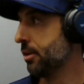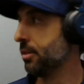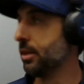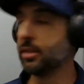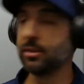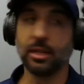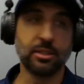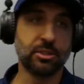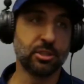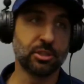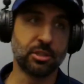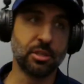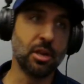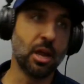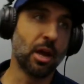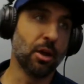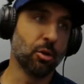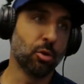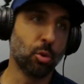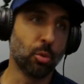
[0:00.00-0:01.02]
That's just
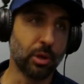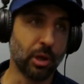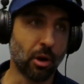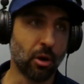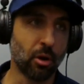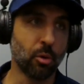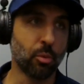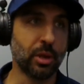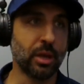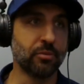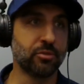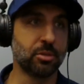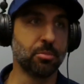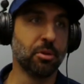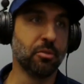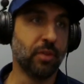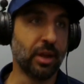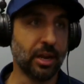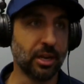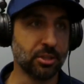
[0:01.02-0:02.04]
not who we are. We have some
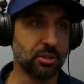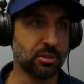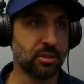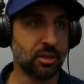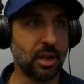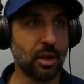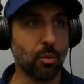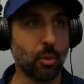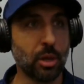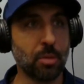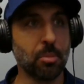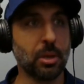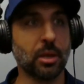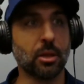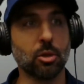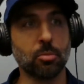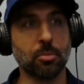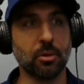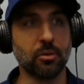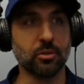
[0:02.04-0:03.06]
advantages in that way, being a
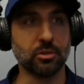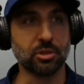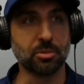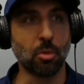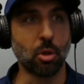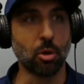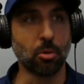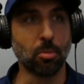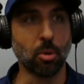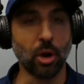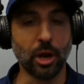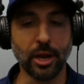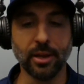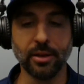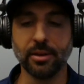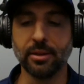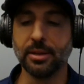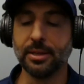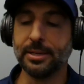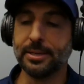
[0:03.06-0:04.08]
little bit of a smaller brand.